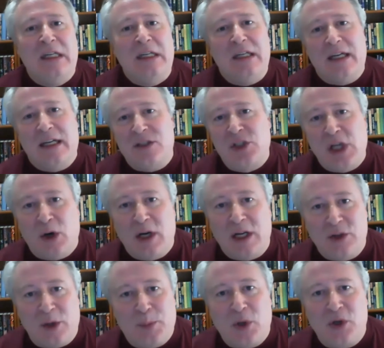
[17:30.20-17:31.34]
sharing
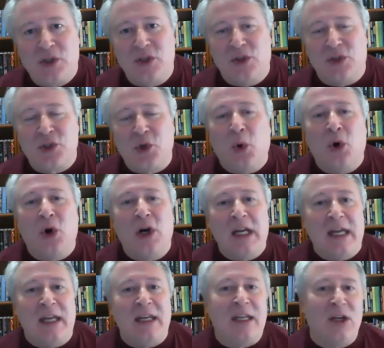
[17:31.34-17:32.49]
their personal story
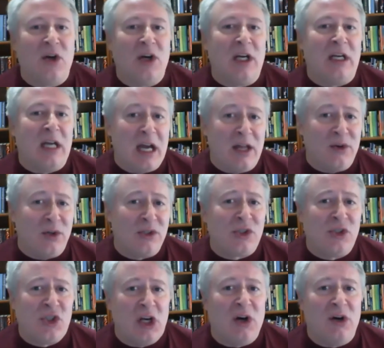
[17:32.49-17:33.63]
and hearing others
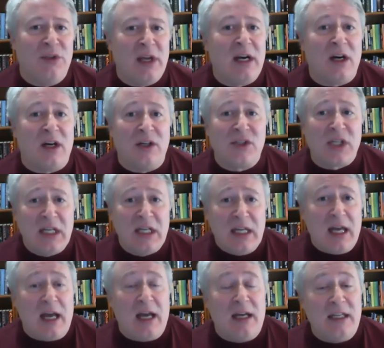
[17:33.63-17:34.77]
share theirs
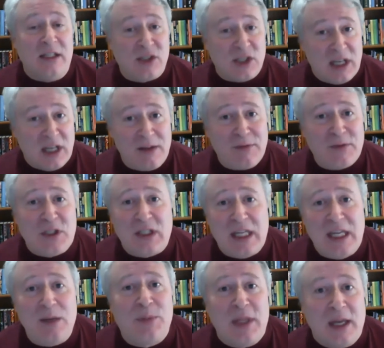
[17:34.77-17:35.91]
is enough to
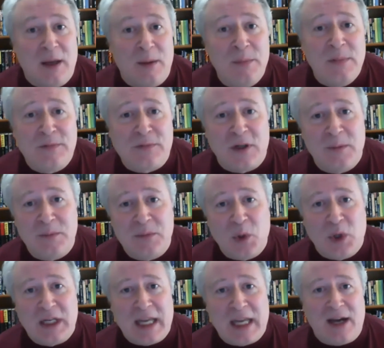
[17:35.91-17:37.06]
keep them from
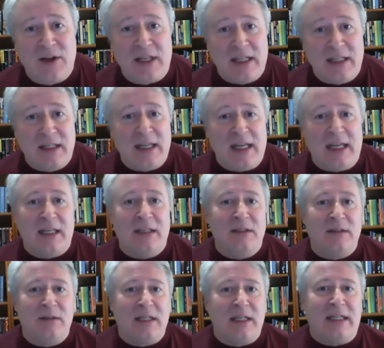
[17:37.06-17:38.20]
going out and
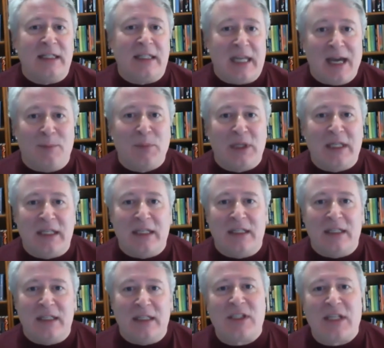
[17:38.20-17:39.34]
gambling and
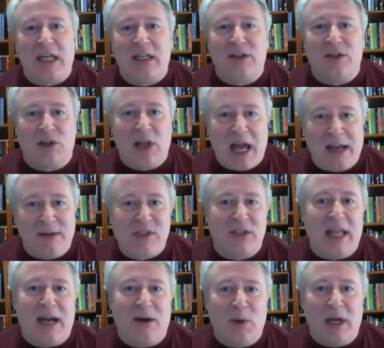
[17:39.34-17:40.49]
devastating their lives in that way.